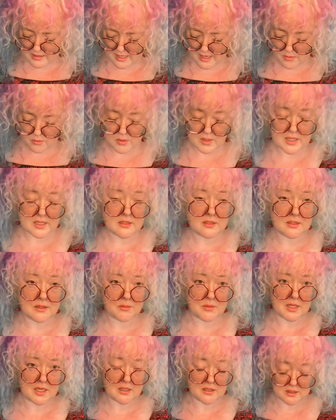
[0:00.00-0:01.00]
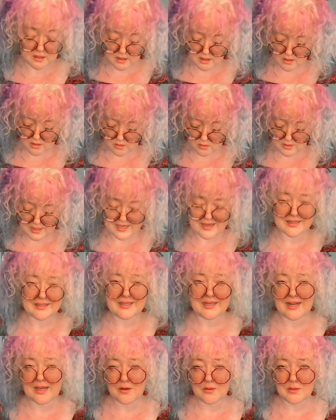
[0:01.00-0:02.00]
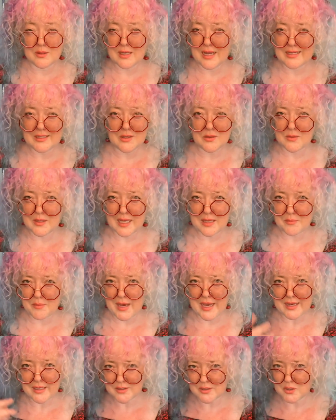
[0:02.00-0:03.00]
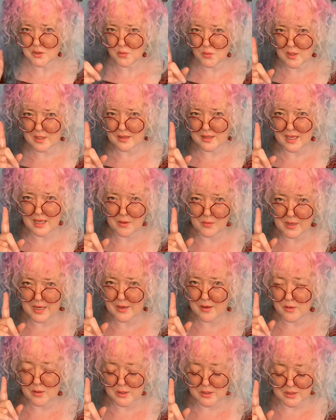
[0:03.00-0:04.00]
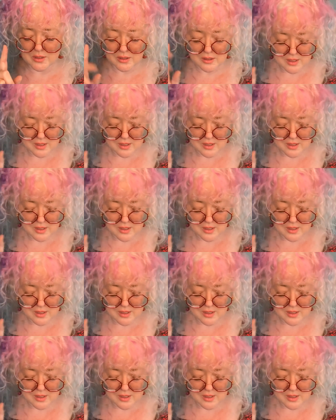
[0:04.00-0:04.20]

I wanted something to go. Like I said, I don't, I don't like buying just one thing when I order.